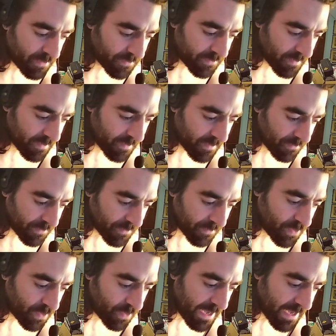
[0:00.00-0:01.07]
and for you
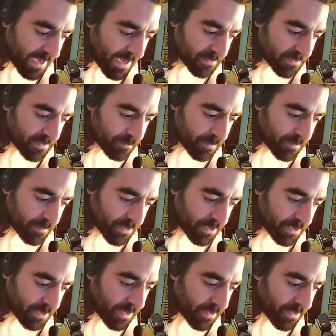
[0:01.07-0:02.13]
guys to build like
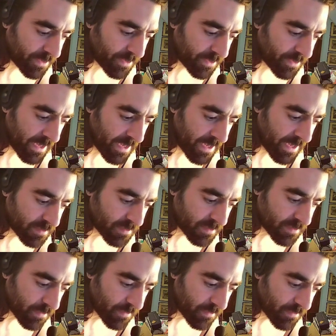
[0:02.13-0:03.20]
a really kick-ass
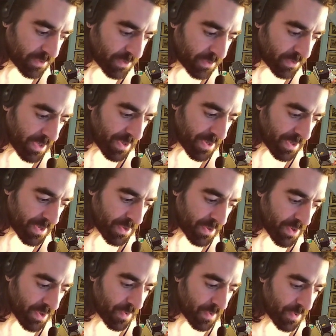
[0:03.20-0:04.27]
portfolio,
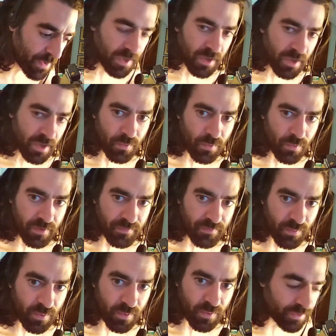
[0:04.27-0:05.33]
whatever you want
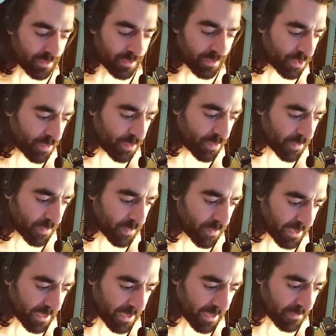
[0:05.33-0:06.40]
to do. Maybe you want to get
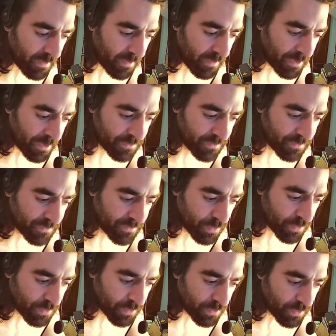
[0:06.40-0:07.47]
into art
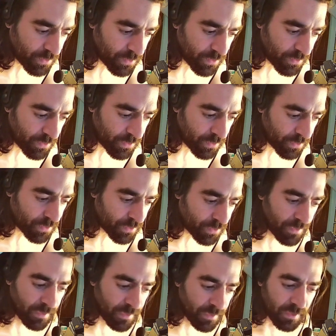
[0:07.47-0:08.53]
school.
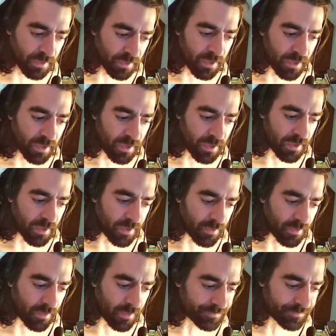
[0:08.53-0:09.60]
Um,